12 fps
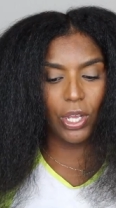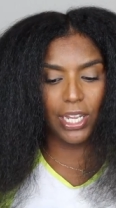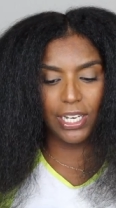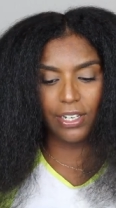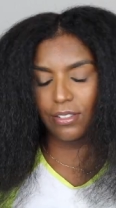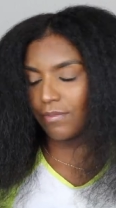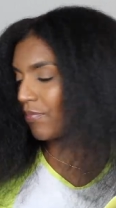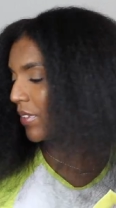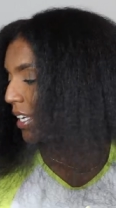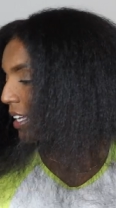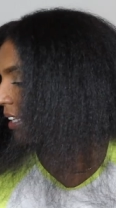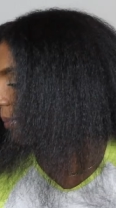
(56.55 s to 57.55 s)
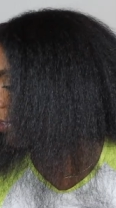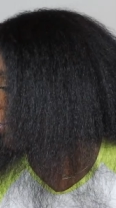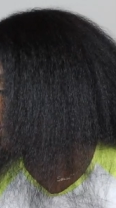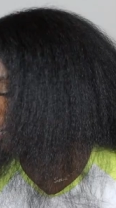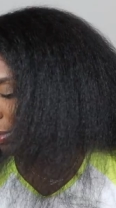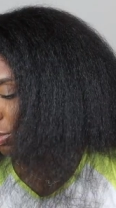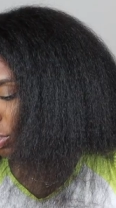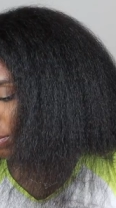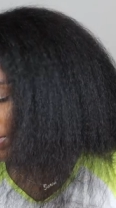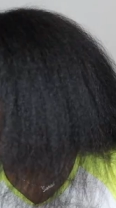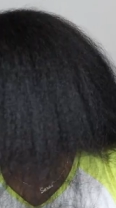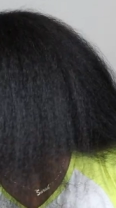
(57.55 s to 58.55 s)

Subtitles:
Okay, let me show you what I'm talking about.